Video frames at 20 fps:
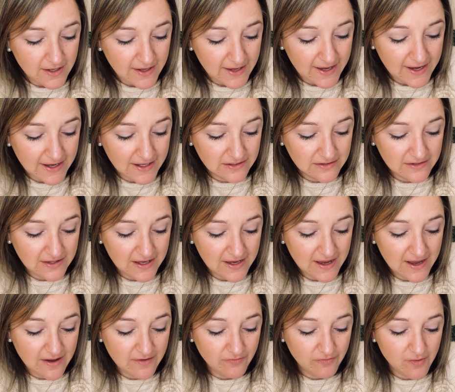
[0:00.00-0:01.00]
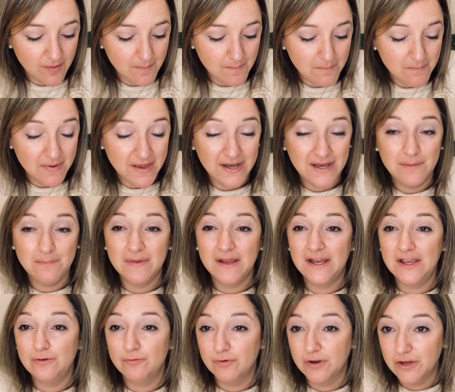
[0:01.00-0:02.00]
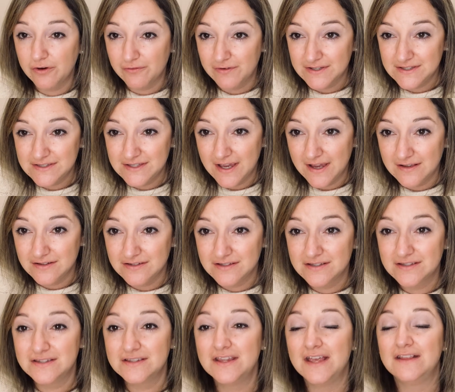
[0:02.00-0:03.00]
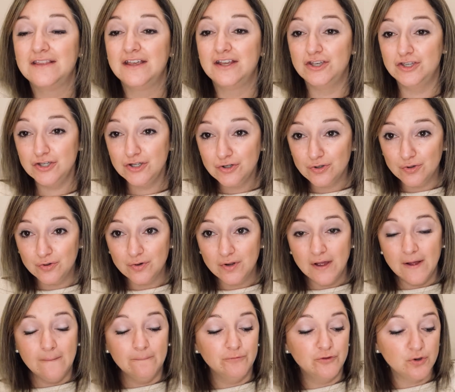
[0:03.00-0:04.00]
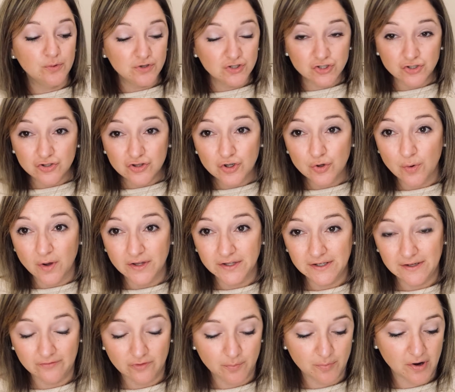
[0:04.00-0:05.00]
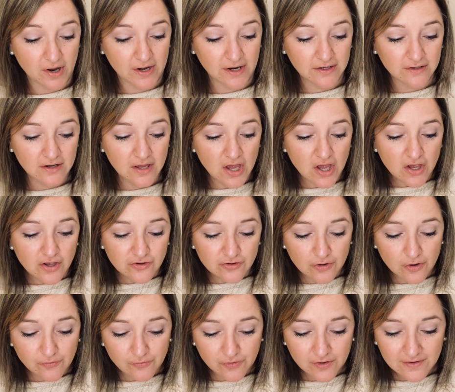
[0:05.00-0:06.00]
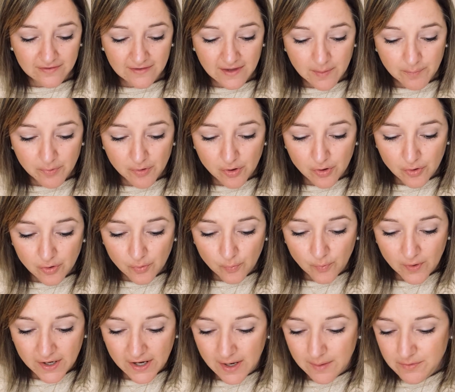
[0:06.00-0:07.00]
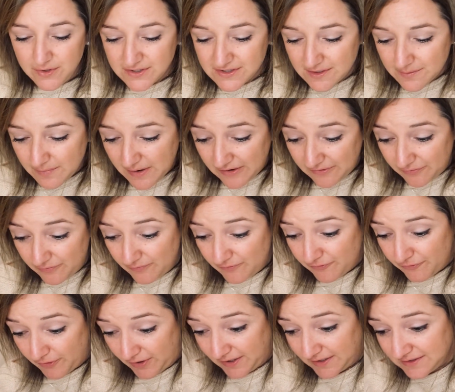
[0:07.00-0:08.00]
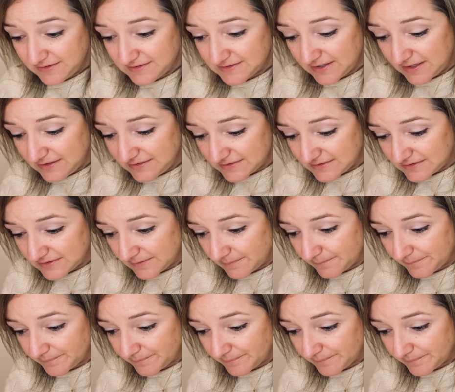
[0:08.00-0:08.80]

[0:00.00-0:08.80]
And they have many, many rigorous tests that they do to ensure the quality of the product. So for example, when I'm using my frankincense,